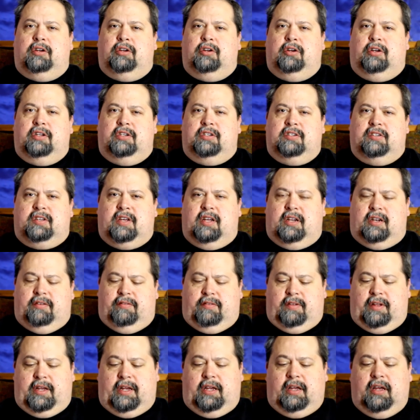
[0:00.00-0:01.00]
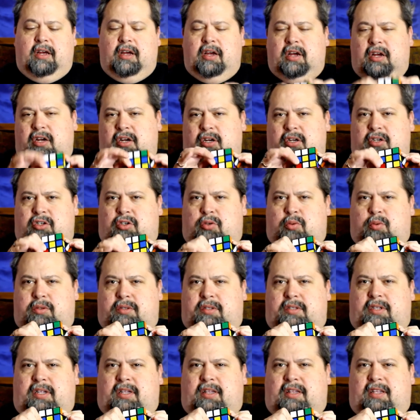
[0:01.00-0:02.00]
You could just kind of like
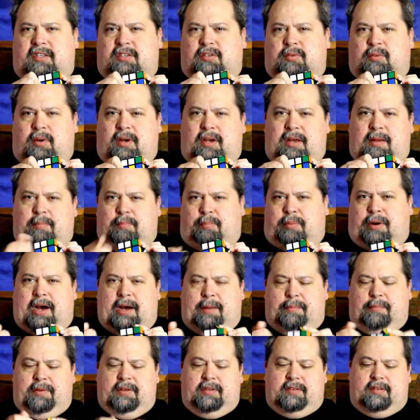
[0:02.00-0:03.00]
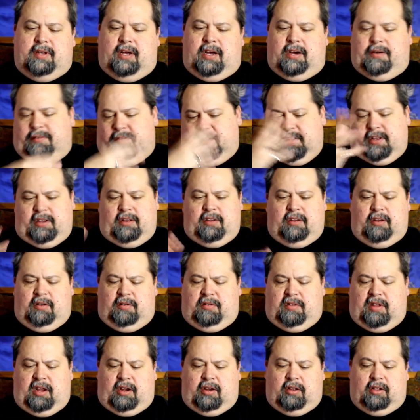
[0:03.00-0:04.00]
twist it this way and pop this off and then
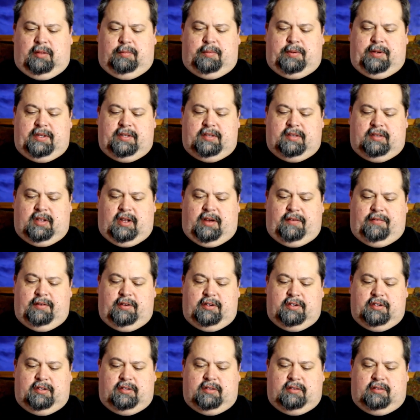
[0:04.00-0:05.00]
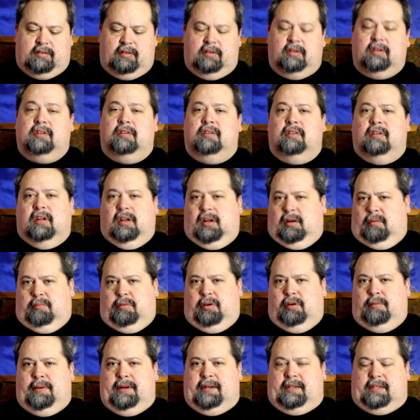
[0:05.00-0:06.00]
take all the pieces off and you just
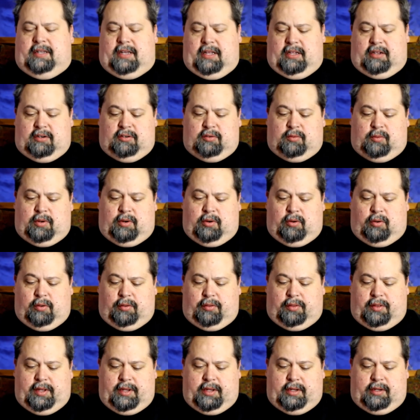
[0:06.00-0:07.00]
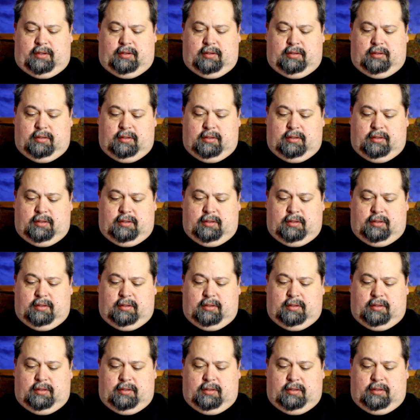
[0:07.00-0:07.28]
put it back together as one whole thing.